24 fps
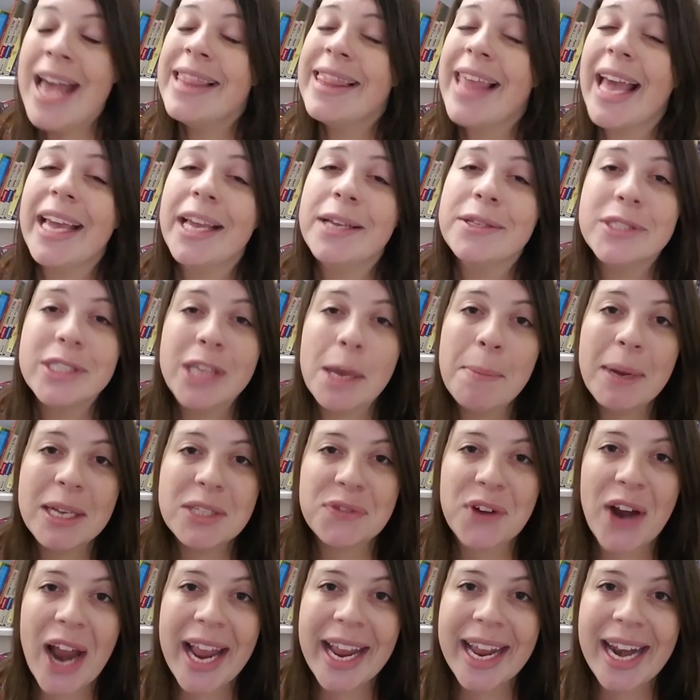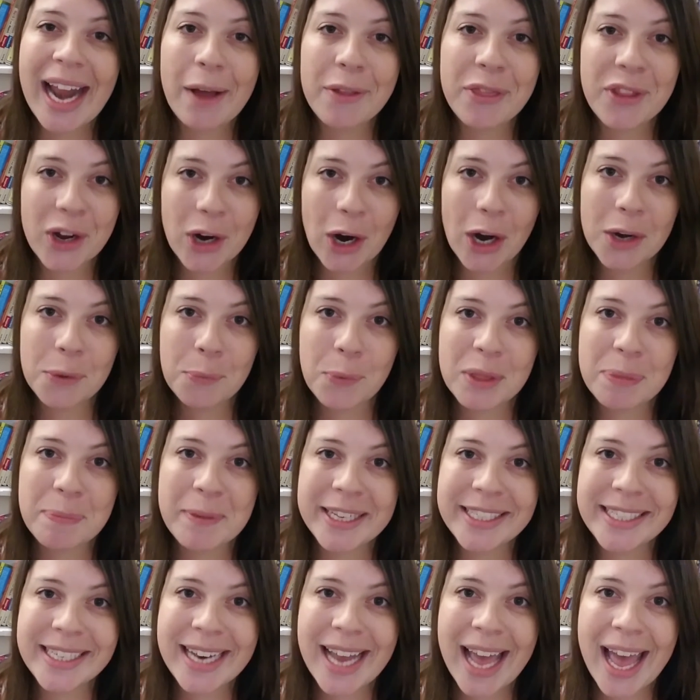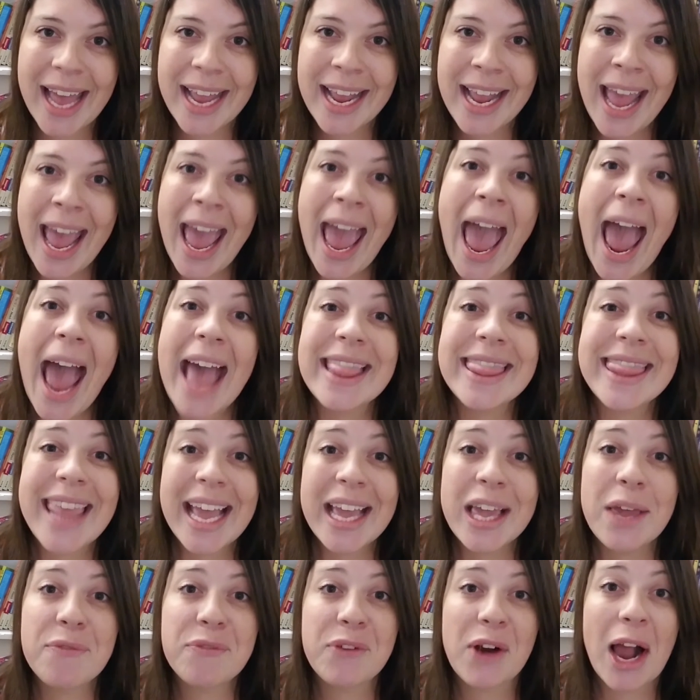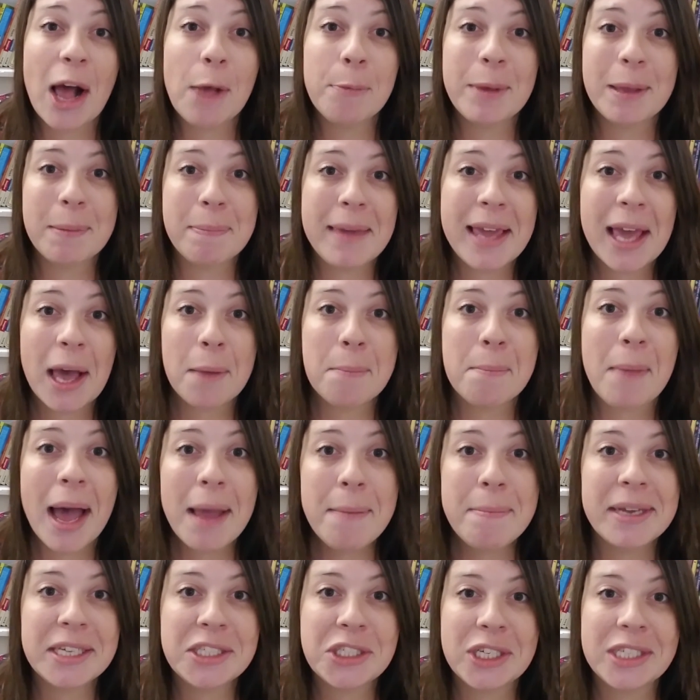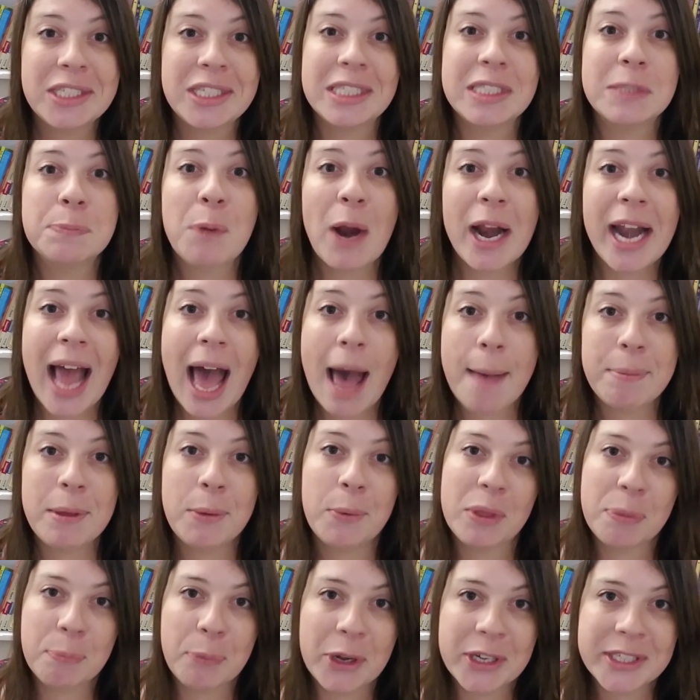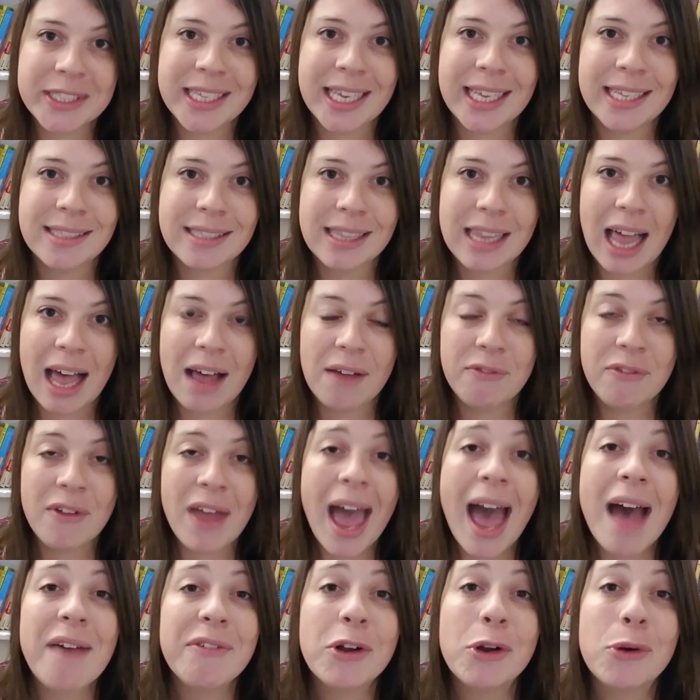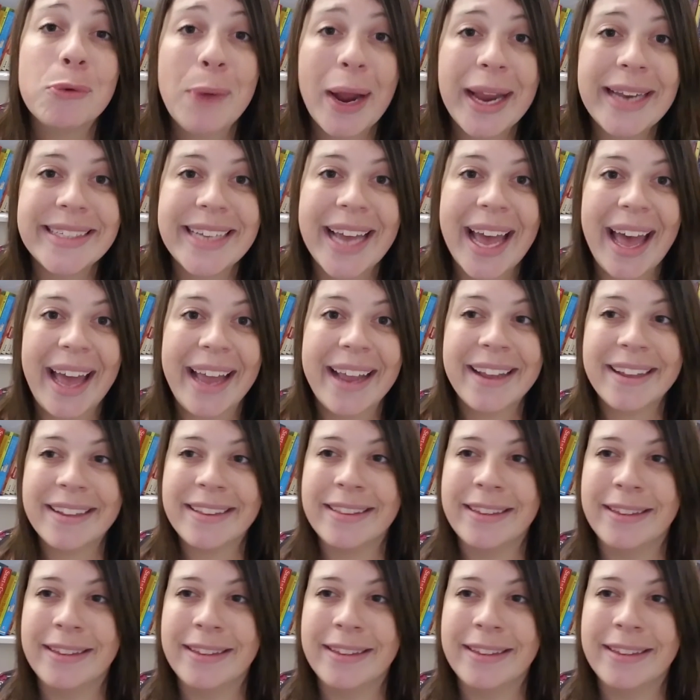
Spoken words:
Thank you so much for hanging out in the garden with me today, and thank you for helping me on my mission to spread happy with books kids love. Have a great day.